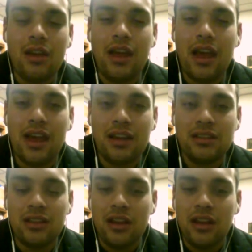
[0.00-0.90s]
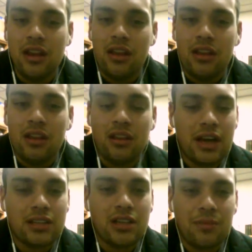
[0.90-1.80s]
And the
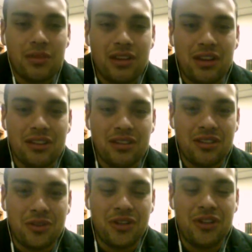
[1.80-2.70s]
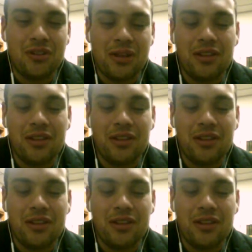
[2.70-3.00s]
last couple things we'll talk about.